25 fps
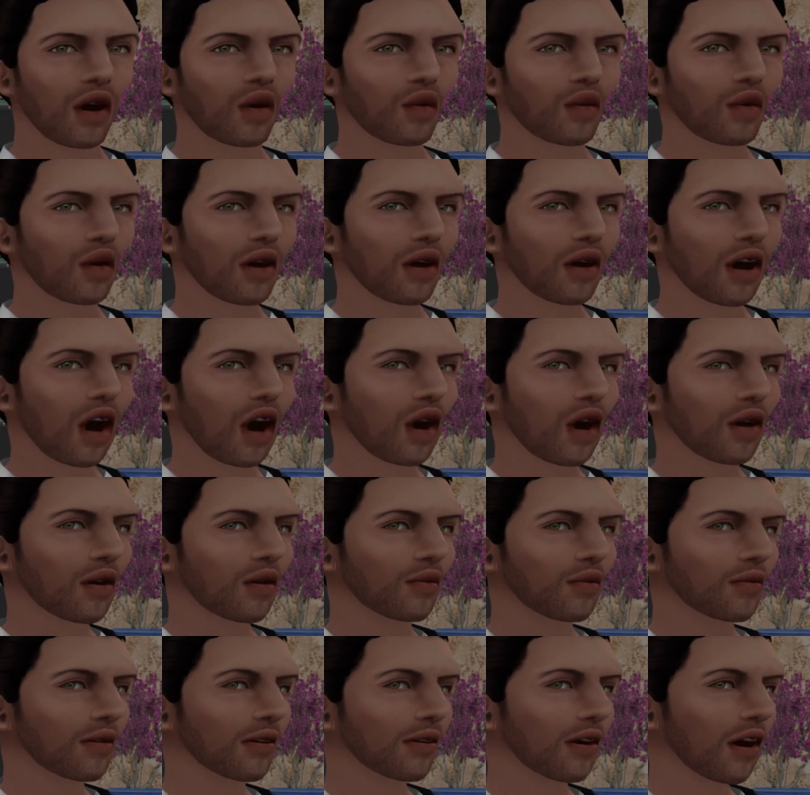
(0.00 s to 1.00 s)
Cats
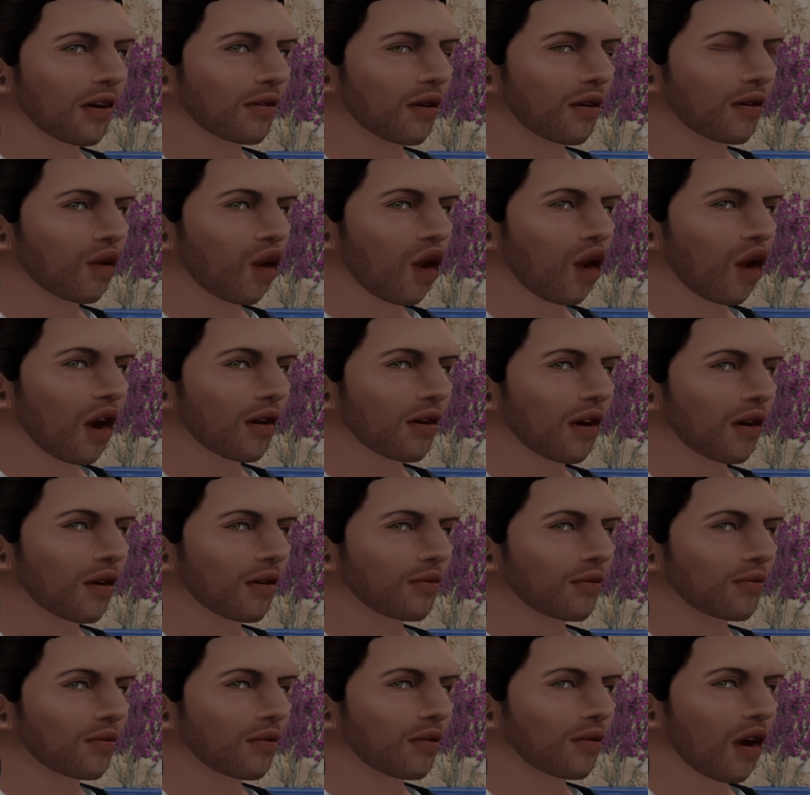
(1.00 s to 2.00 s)
and dogs and
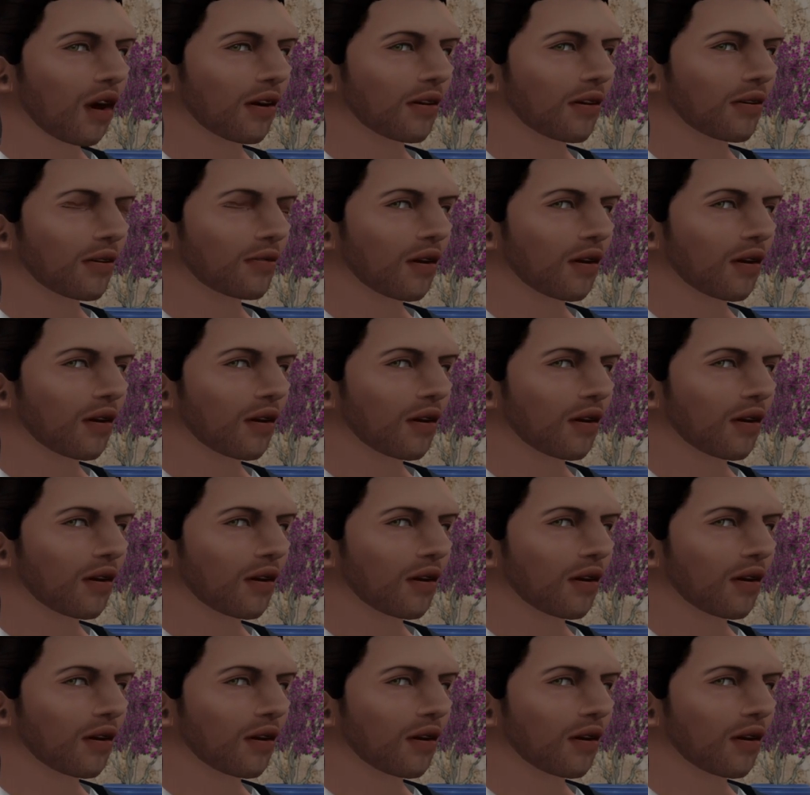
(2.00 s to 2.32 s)
these